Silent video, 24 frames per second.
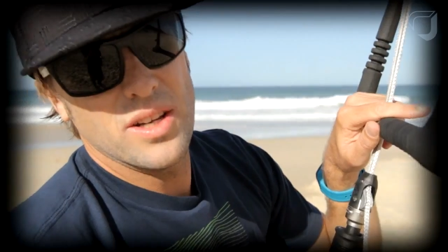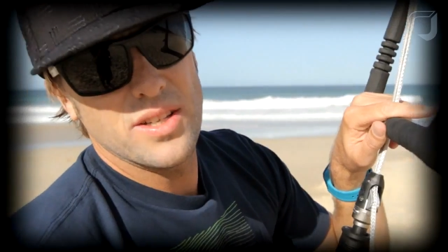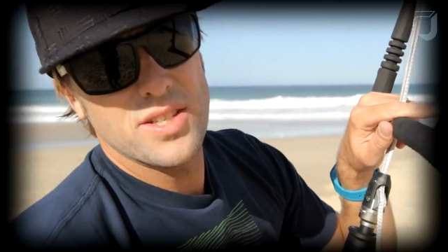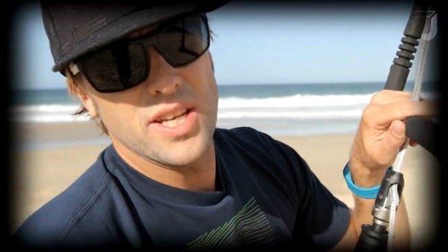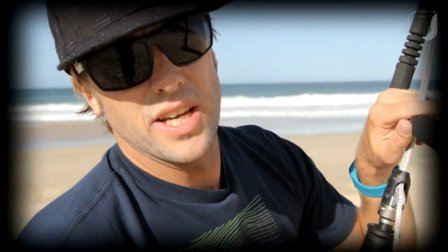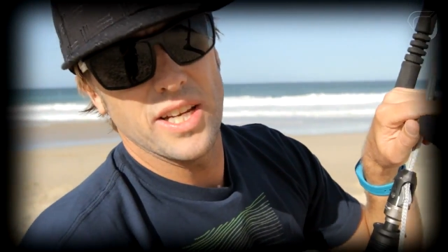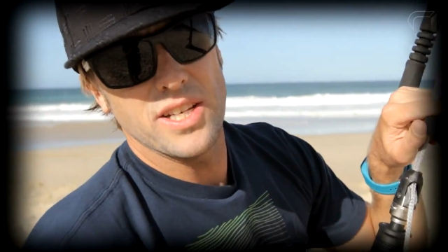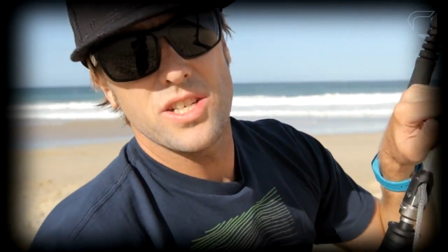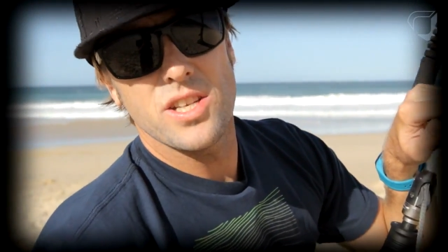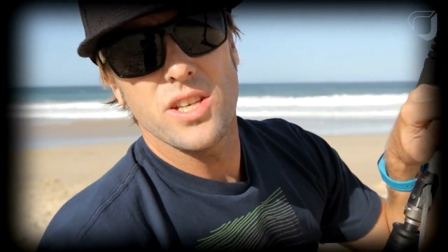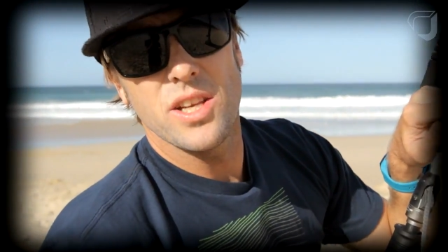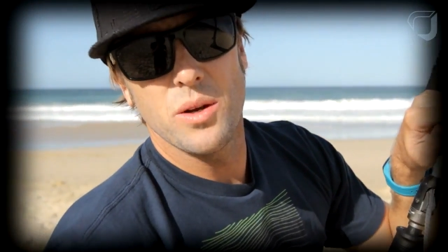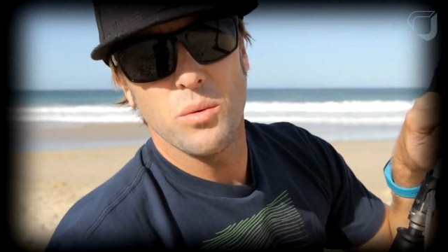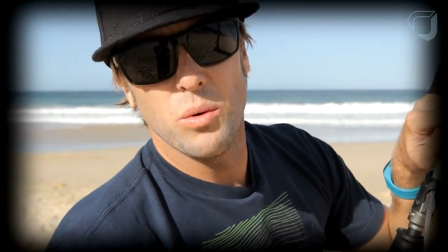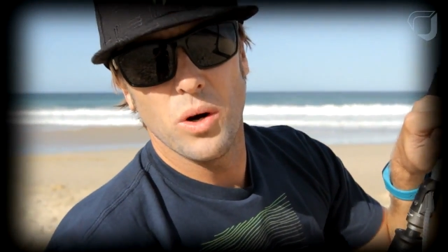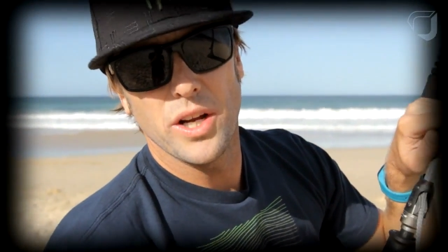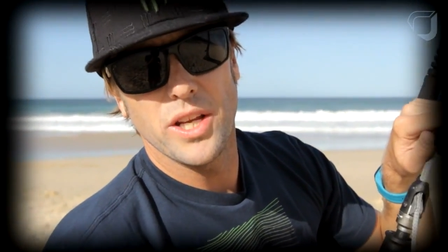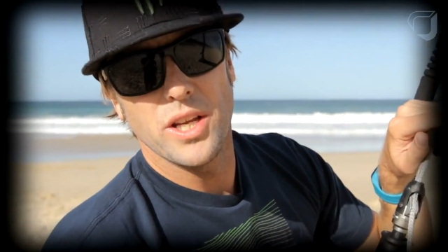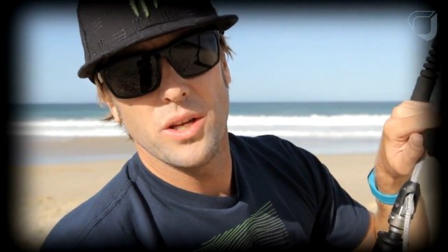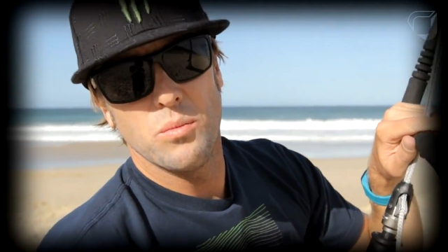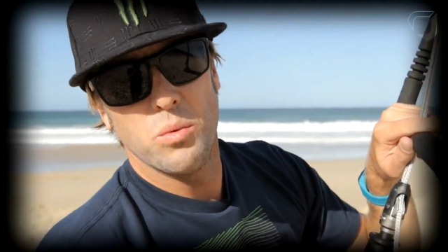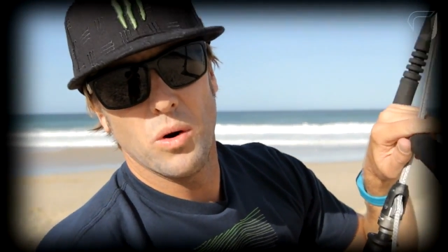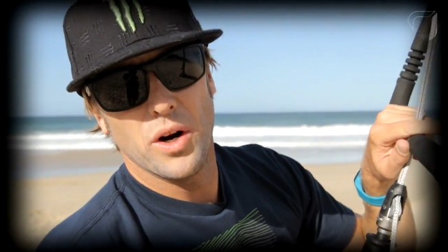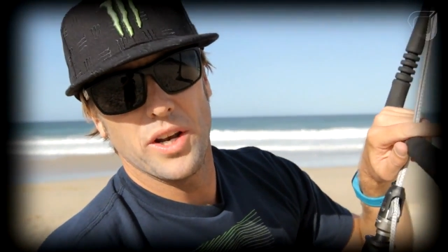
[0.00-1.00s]
essentially what
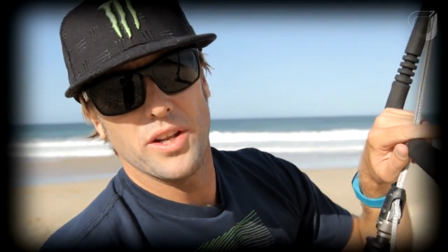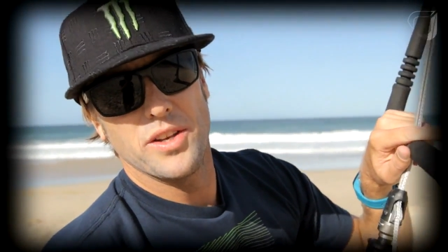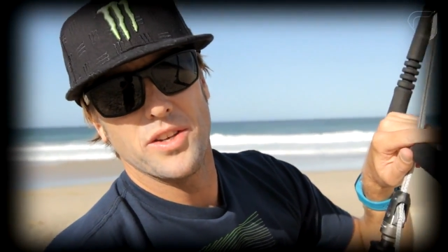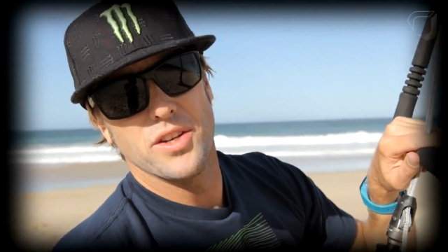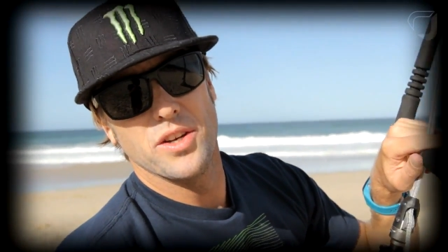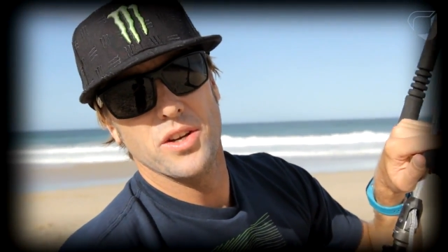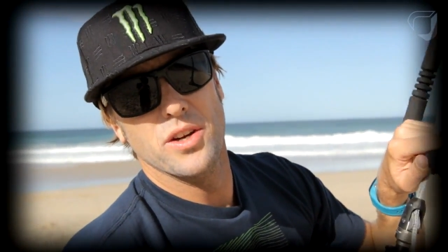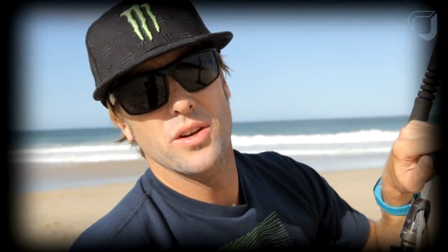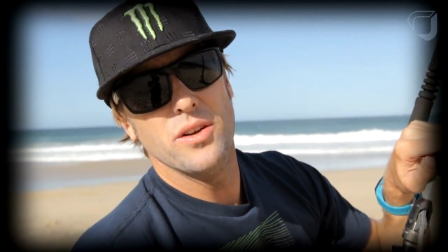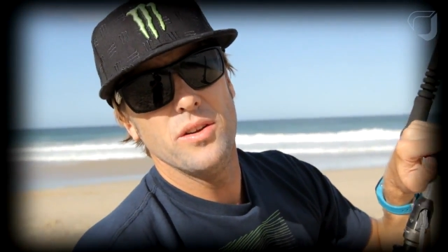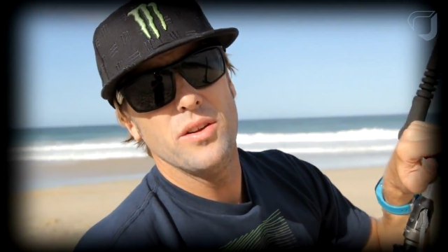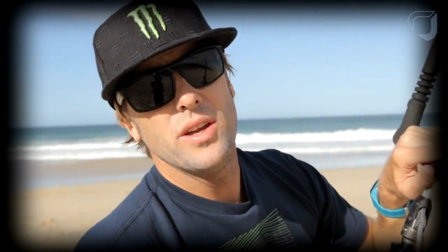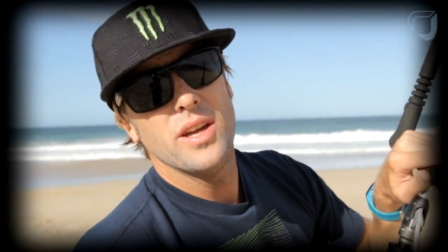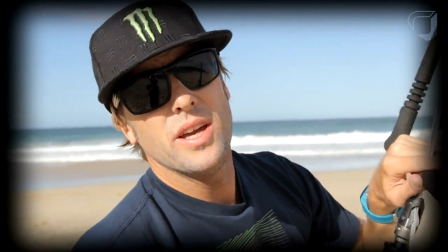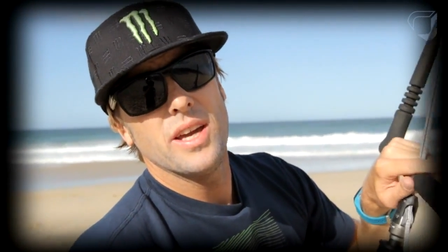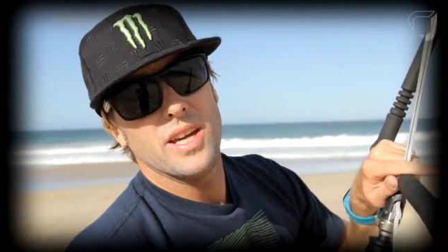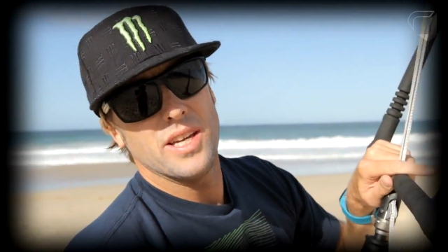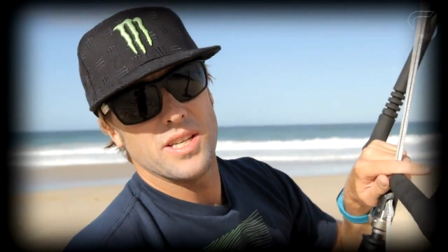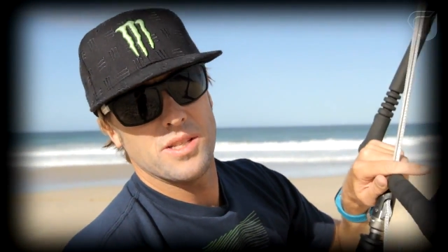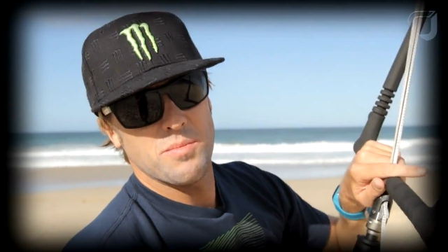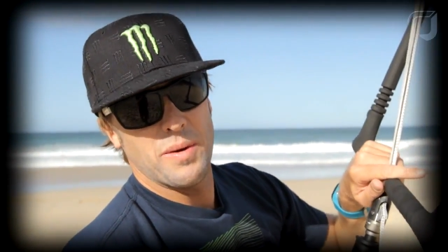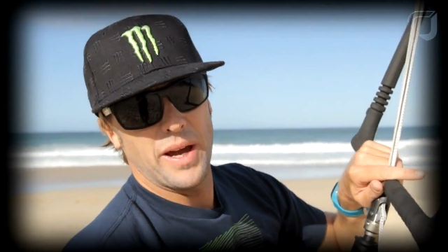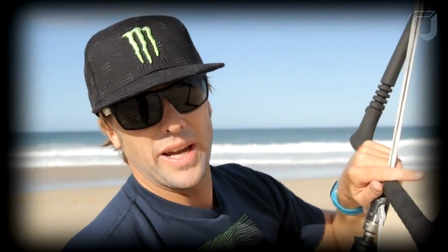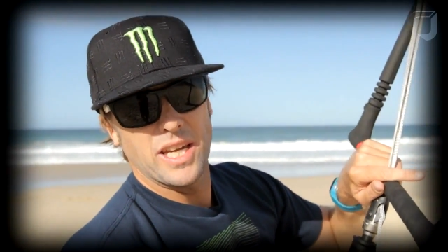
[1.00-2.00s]
you'd want to do
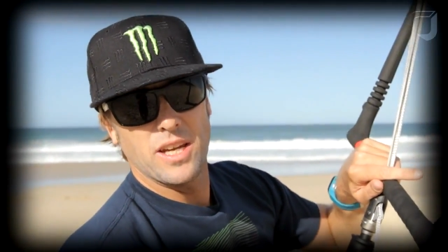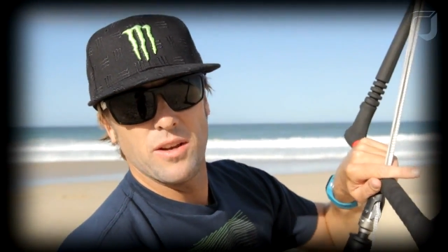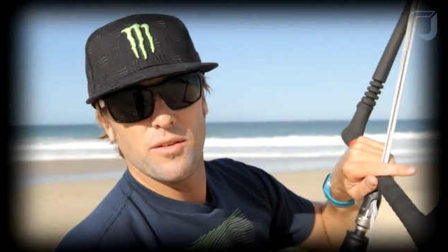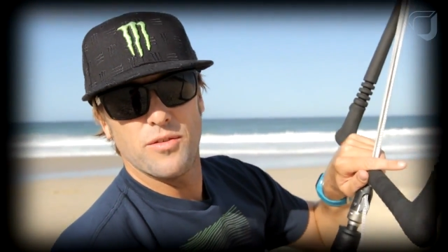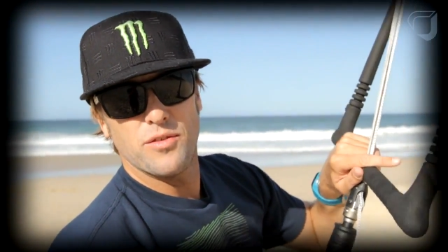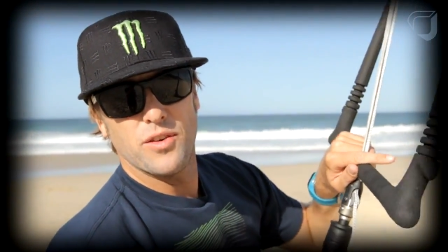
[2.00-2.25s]
is make your